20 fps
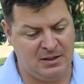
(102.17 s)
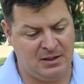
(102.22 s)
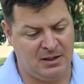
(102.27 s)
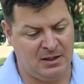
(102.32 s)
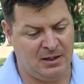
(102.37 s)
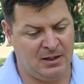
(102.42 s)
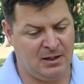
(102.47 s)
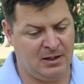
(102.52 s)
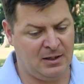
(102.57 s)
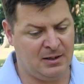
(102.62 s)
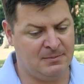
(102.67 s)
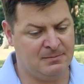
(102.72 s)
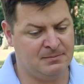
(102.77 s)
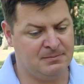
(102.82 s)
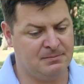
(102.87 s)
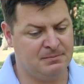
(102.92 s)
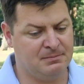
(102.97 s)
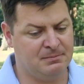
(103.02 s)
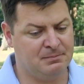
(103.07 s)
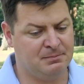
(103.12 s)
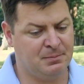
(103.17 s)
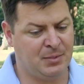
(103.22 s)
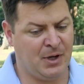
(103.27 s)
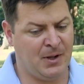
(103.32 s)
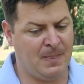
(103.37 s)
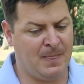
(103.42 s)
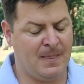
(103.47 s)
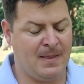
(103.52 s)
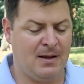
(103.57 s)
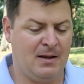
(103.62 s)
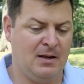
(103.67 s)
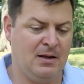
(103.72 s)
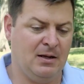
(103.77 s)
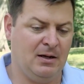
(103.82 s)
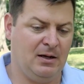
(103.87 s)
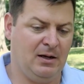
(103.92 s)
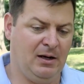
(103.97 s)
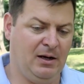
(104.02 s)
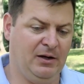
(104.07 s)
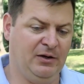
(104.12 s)
But
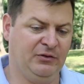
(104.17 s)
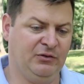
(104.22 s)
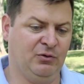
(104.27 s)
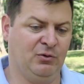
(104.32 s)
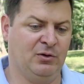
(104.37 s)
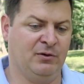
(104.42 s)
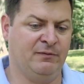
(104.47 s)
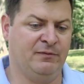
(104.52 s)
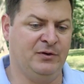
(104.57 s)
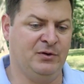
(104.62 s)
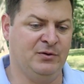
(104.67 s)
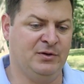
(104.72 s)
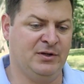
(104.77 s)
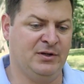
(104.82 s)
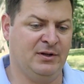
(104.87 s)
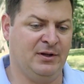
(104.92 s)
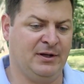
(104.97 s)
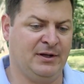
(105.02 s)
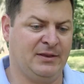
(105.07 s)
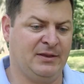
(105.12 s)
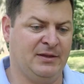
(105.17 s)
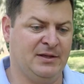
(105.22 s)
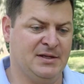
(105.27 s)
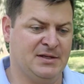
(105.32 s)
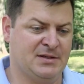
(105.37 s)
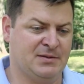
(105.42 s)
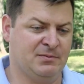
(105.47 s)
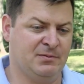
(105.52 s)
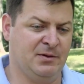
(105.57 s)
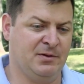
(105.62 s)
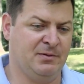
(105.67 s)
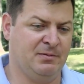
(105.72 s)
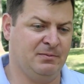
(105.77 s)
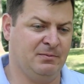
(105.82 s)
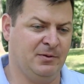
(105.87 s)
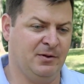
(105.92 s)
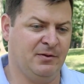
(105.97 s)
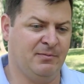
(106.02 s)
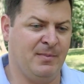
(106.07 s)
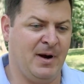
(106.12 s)
I sort of viewed it like this
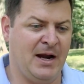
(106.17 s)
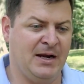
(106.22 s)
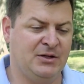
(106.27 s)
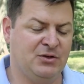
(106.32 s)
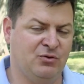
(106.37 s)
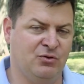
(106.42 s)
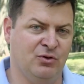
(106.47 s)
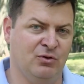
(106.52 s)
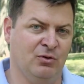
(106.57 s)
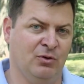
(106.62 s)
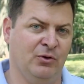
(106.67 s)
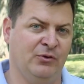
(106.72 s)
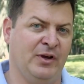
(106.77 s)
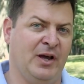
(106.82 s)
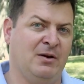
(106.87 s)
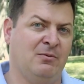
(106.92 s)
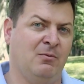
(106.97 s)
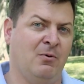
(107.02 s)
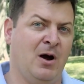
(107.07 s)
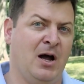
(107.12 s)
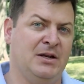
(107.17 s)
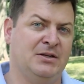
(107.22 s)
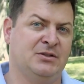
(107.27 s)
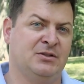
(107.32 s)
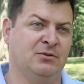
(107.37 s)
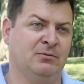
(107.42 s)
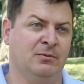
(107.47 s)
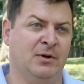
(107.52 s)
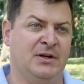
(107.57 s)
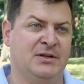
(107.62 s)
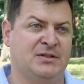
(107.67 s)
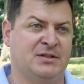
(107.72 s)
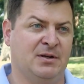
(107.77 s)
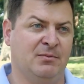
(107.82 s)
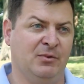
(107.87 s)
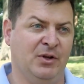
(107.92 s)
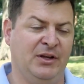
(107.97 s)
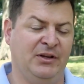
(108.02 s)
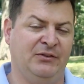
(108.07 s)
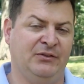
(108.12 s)
with my two-year-olds. I want to race
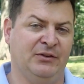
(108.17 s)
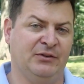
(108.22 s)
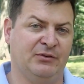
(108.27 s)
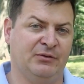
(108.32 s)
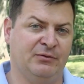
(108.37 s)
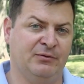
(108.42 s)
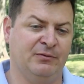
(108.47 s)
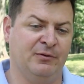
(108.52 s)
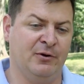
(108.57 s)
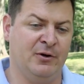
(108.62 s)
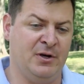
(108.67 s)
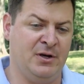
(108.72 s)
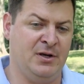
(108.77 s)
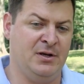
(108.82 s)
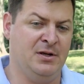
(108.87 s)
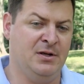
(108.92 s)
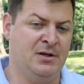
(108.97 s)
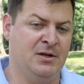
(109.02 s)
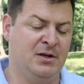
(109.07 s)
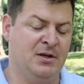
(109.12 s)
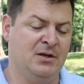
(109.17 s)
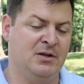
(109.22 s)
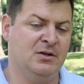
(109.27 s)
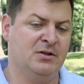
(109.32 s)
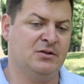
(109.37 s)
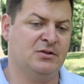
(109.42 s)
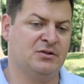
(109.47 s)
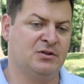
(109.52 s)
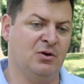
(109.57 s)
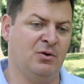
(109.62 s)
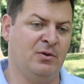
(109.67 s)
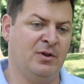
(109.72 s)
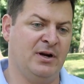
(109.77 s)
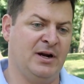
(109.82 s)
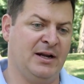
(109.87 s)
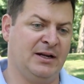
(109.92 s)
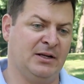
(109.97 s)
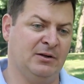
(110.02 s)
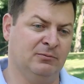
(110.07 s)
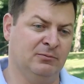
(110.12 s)
them Lasix free so that
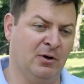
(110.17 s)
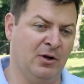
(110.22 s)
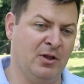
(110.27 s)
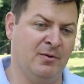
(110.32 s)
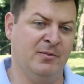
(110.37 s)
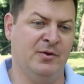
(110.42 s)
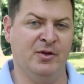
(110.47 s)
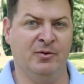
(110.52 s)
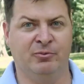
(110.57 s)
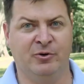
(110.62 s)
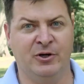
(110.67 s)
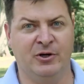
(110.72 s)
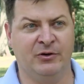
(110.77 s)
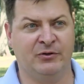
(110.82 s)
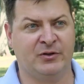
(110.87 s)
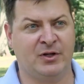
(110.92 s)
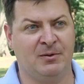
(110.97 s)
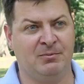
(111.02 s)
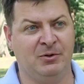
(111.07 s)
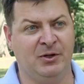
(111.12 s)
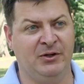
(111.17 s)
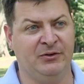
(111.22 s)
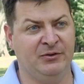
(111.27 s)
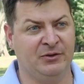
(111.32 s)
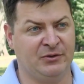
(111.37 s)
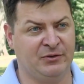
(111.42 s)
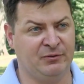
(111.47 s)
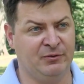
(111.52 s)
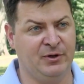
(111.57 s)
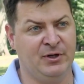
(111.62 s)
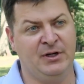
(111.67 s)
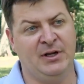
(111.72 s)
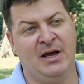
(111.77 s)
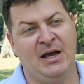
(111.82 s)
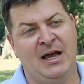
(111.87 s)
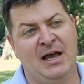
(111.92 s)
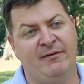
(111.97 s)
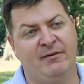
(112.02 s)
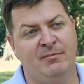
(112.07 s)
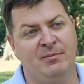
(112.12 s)
I can run them in the Breeders' Cup Lasix free and
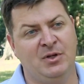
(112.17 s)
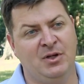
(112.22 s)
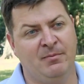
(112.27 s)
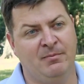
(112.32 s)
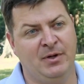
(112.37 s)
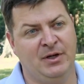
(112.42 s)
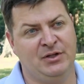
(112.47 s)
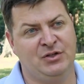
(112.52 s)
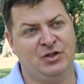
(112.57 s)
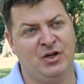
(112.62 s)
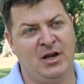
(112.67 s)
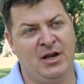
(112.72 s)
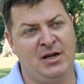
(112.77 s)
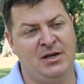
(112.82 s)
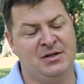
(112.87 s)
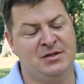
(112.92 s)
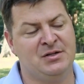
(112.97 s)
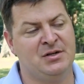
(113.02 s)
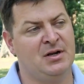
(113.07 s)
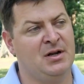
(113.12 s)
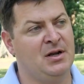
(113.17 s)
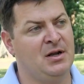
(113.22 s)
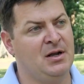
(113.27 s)
not have it be a big change.